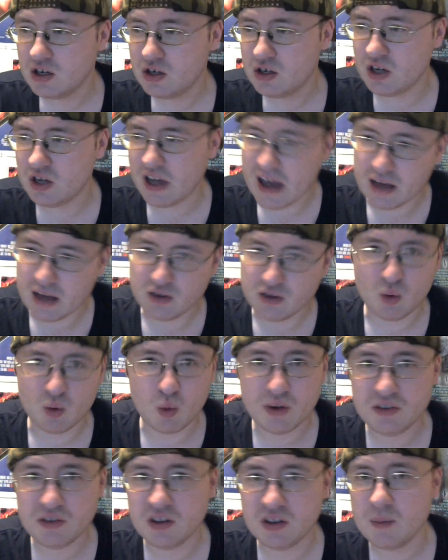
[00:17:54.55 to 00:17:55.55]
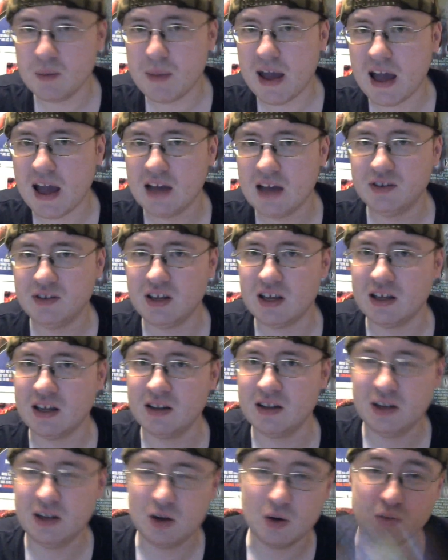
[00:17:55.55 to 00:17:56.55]
she asks, you know, what's in the basket?
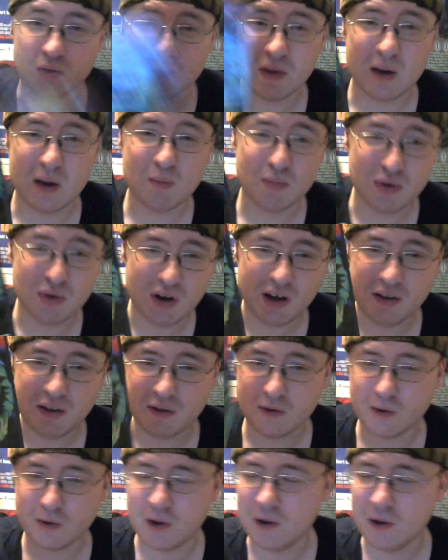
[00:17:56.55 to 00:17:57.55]
And he goes, my brother.